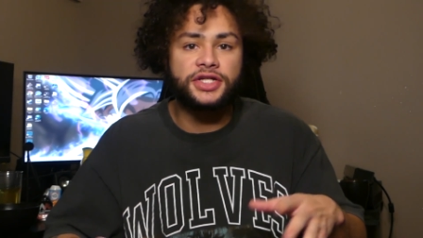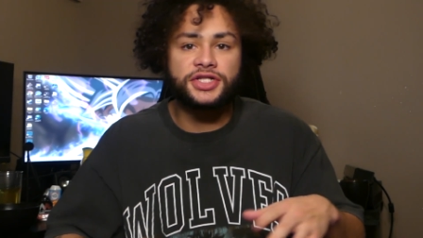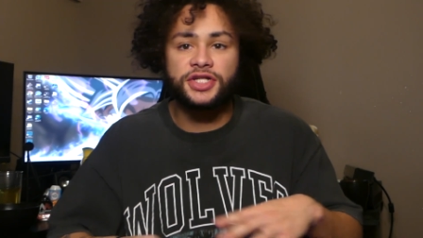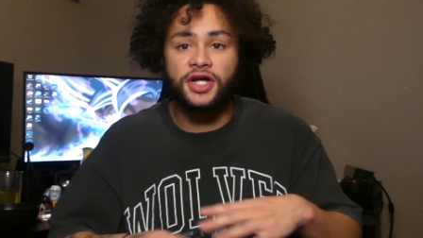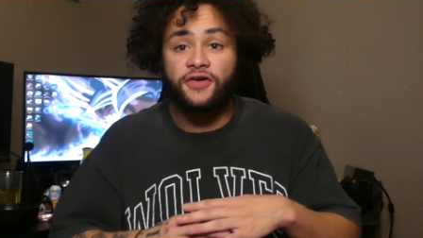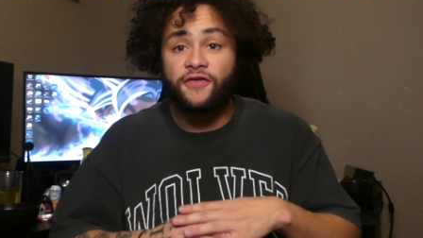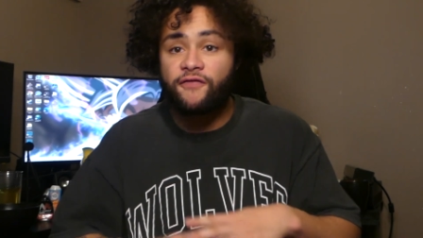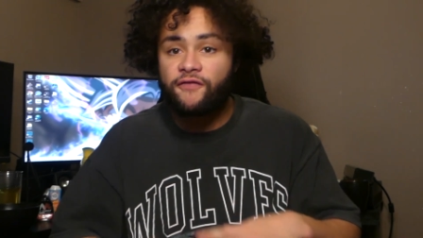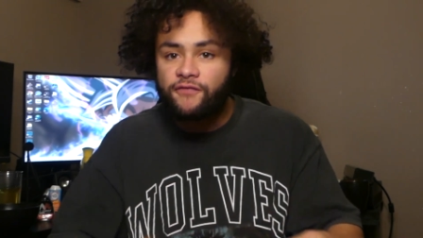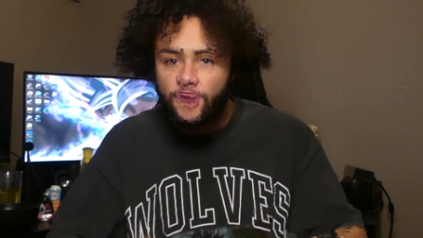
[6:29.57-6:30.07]
It's
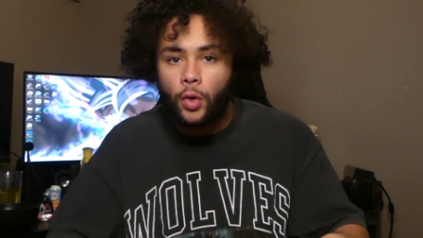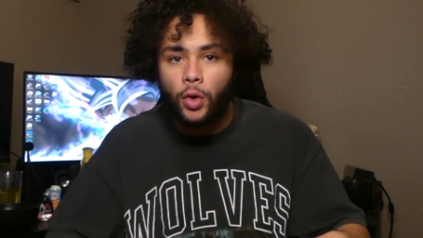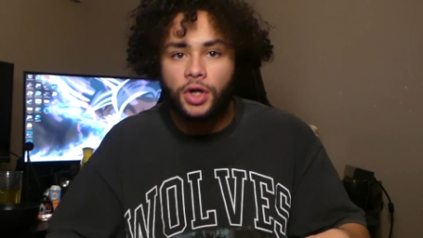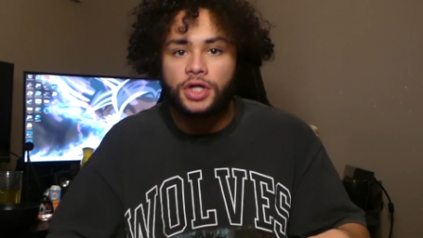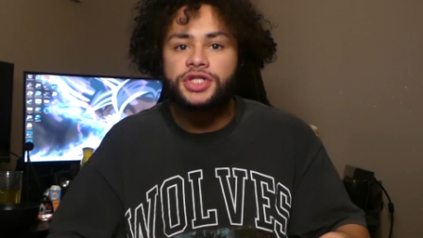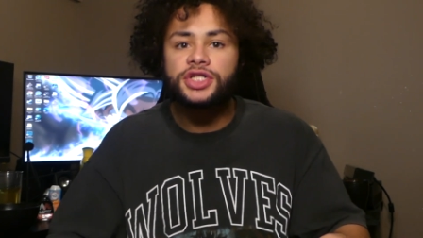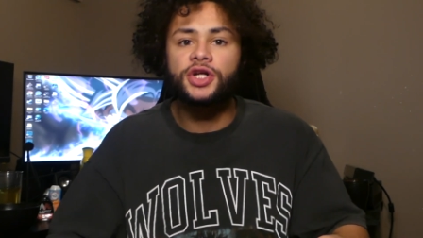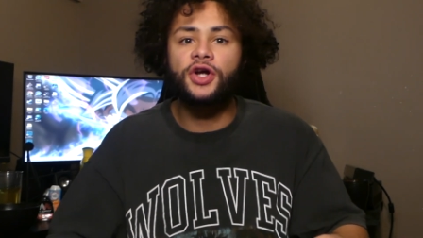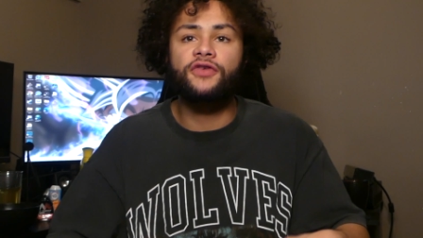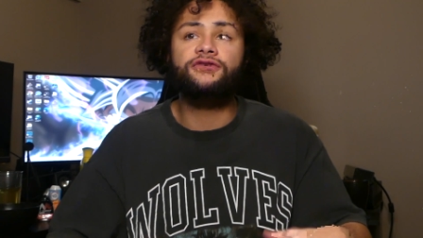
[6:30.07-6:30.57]
not a
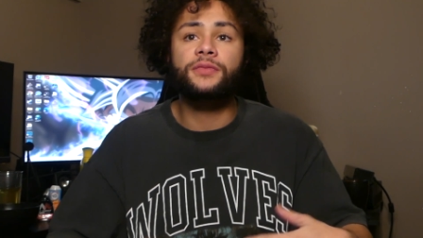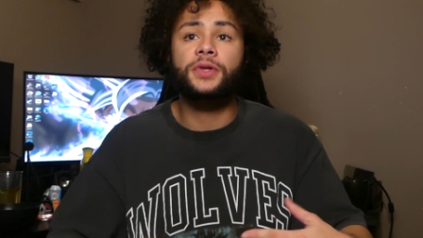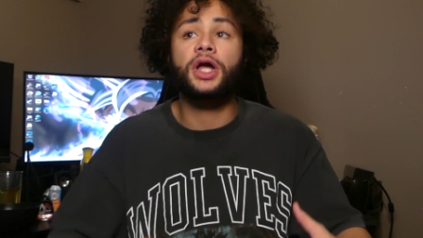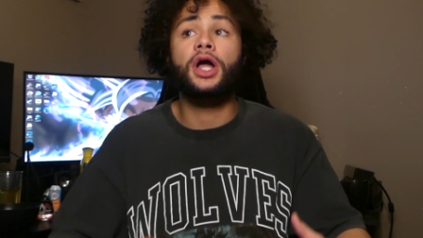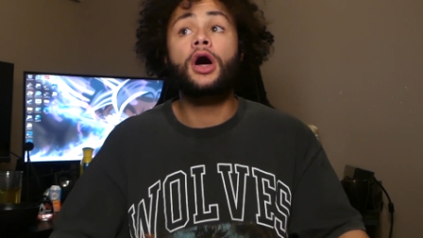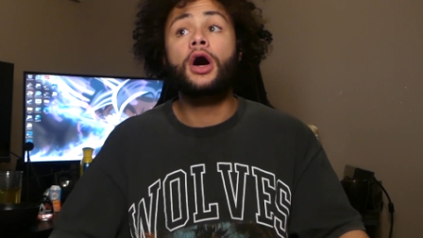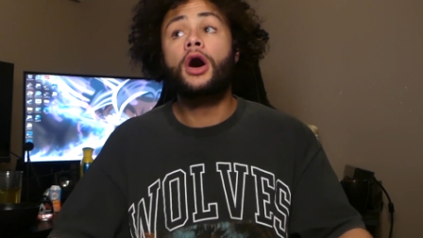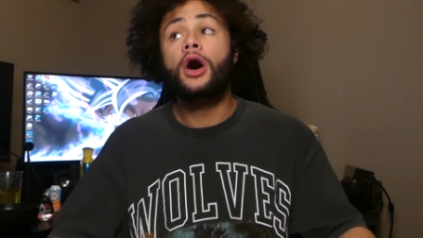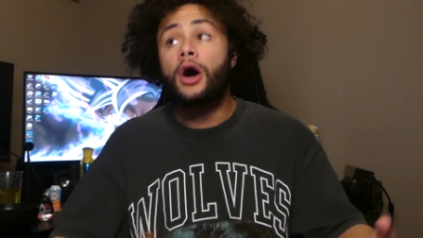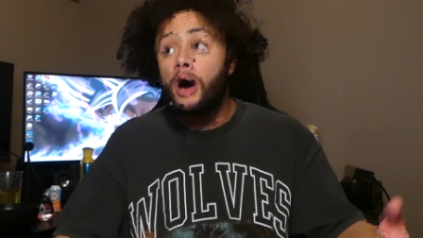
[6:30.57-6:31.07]
force. I don't have to
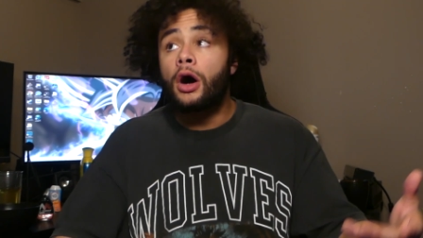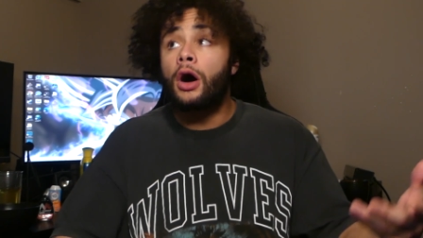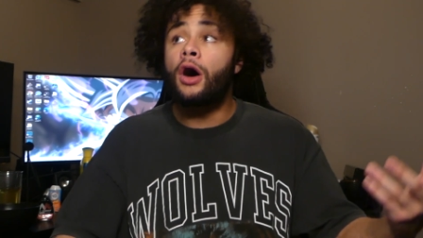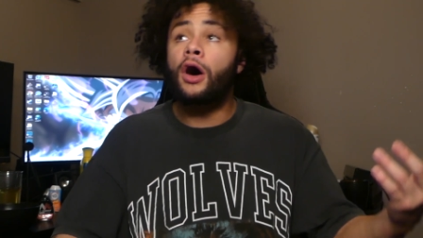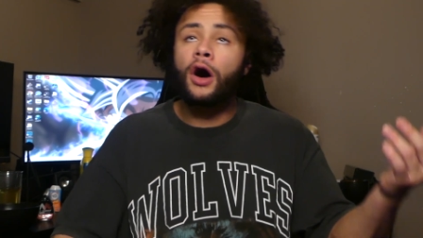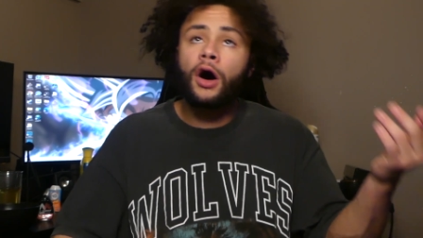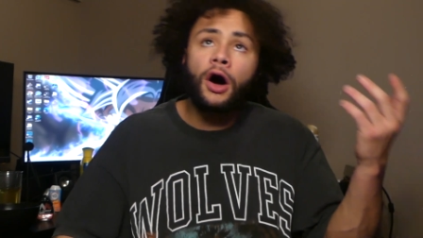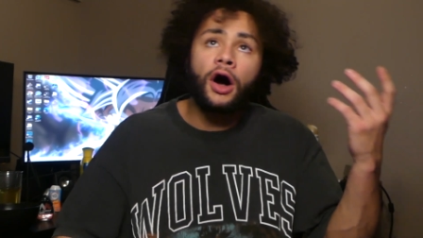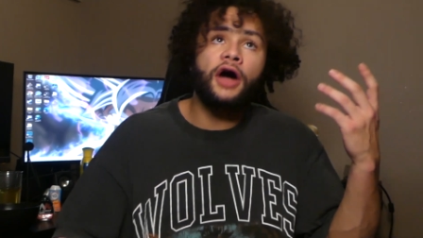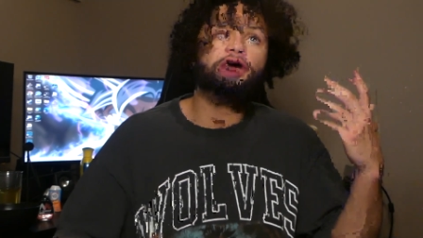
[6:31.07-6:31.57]
be like,
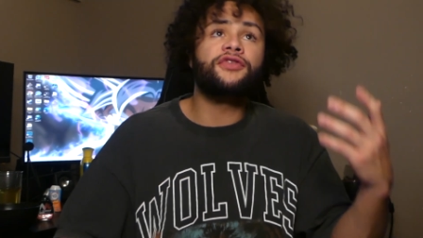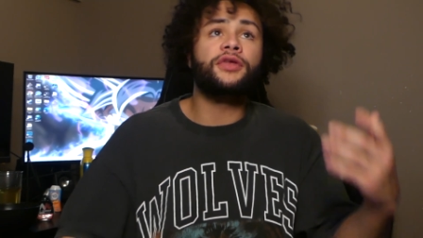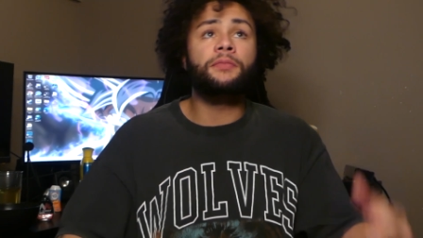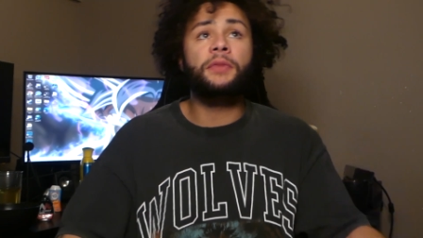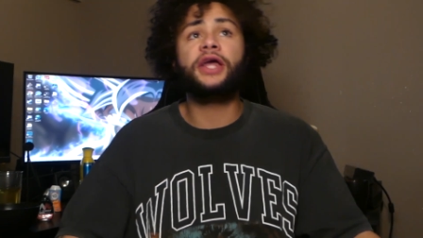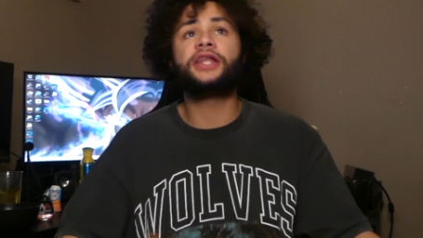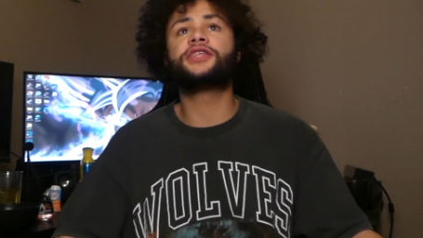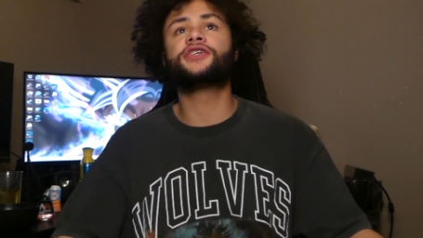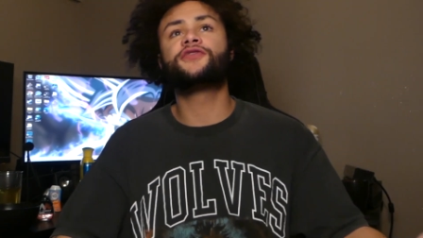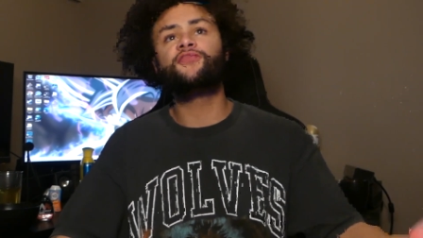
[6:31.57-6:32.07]
oh, I have to
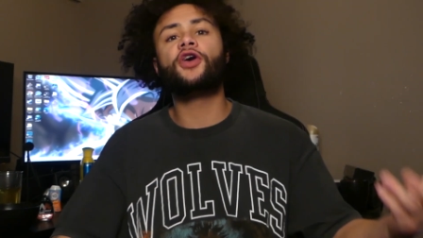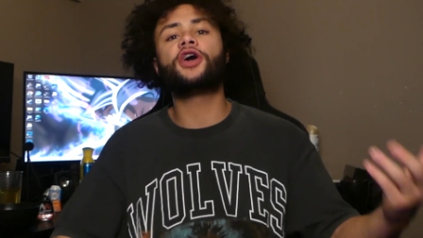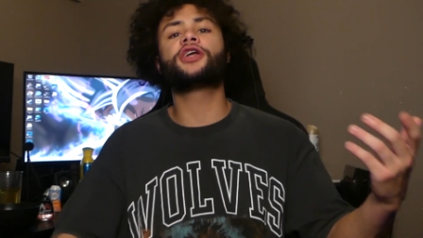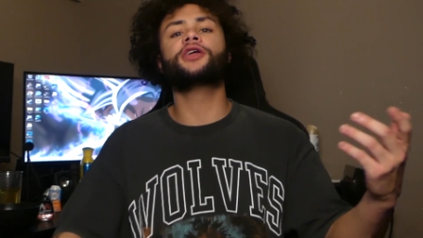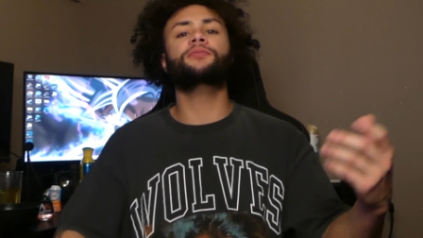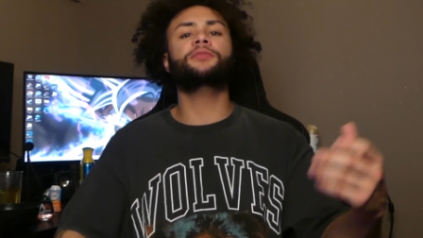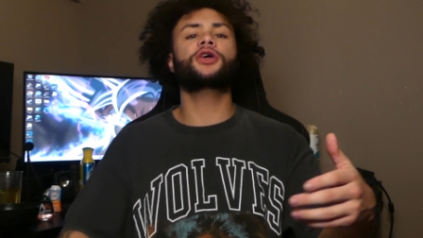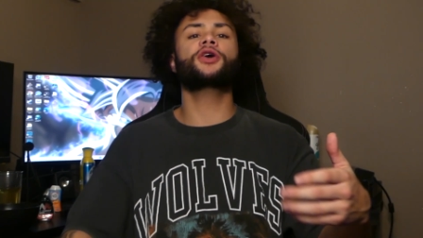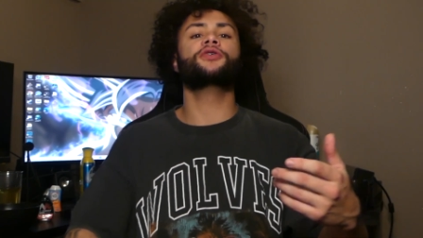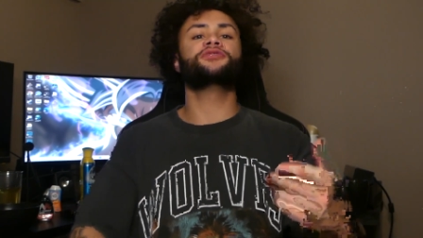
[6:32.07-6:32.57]
make this
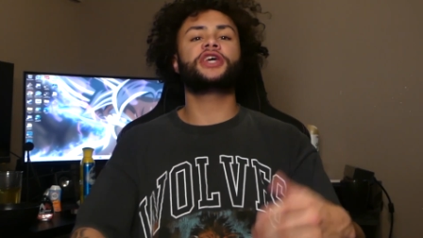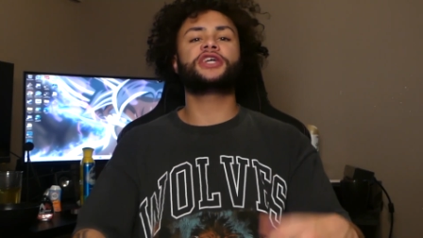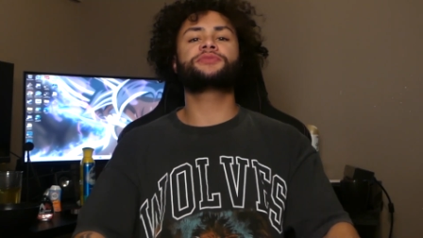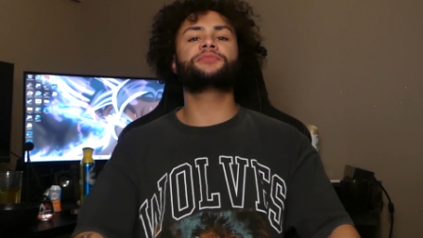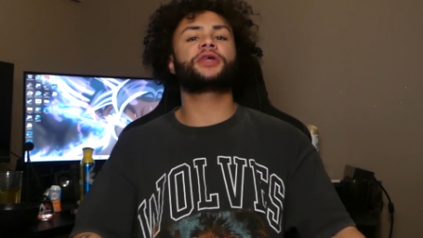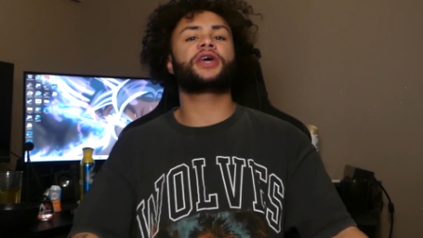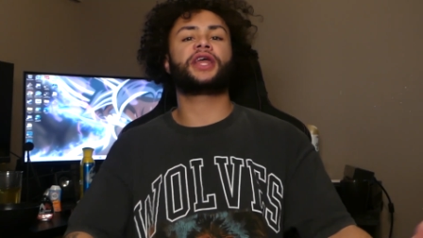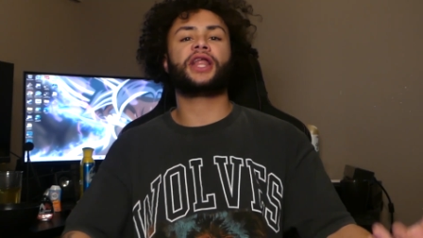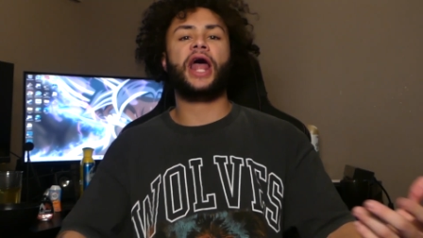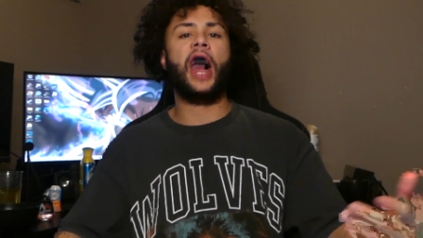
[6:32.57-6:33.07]
fucking meal. It takes
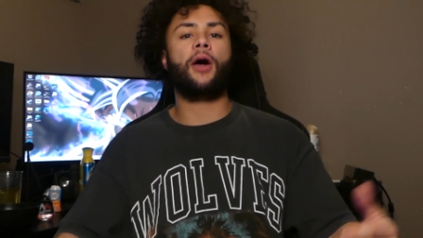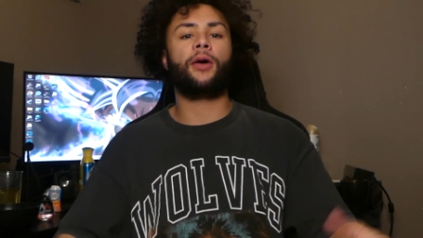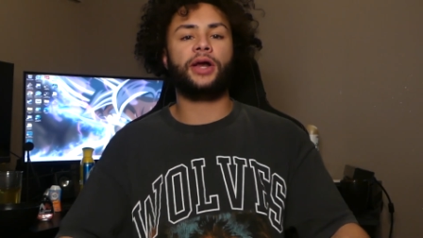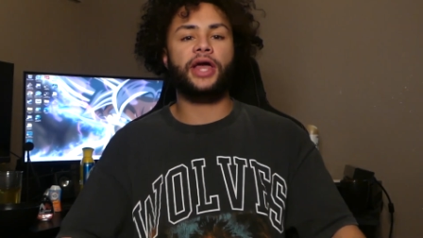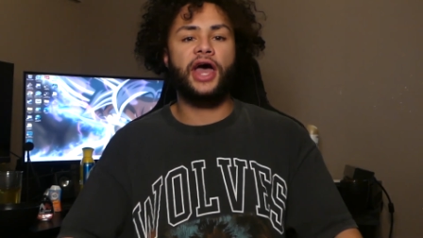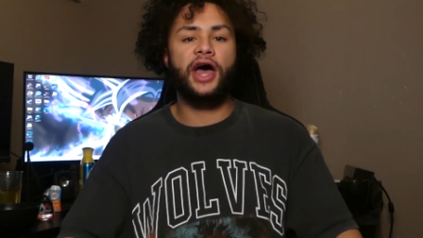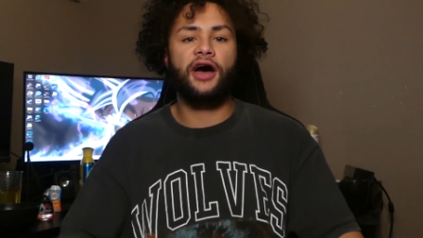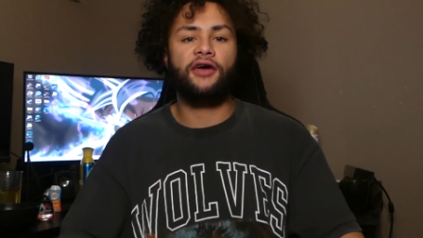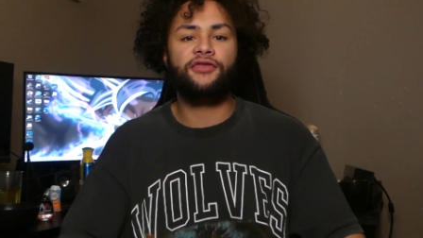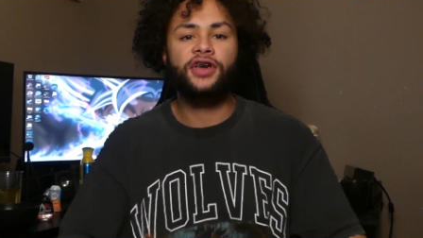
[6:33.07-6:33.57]
me like an hour and
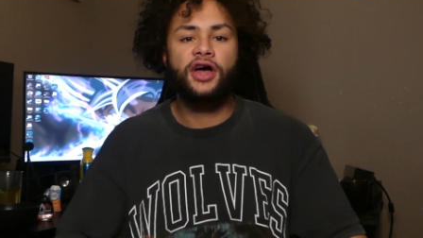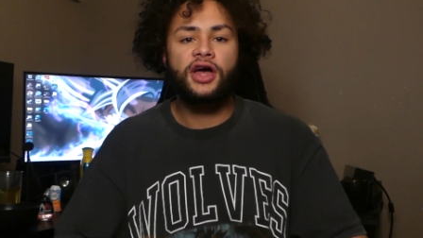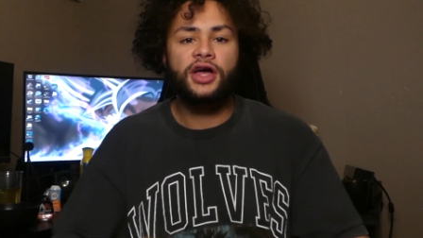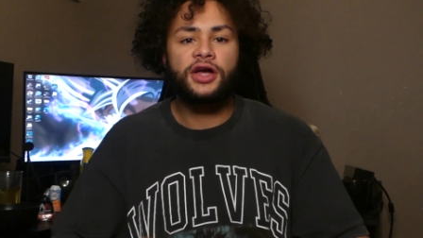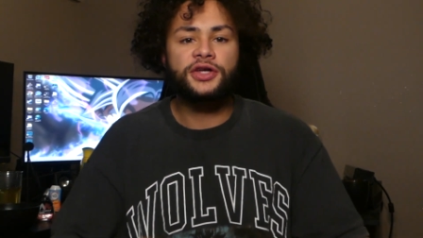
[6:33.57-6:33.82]
a half.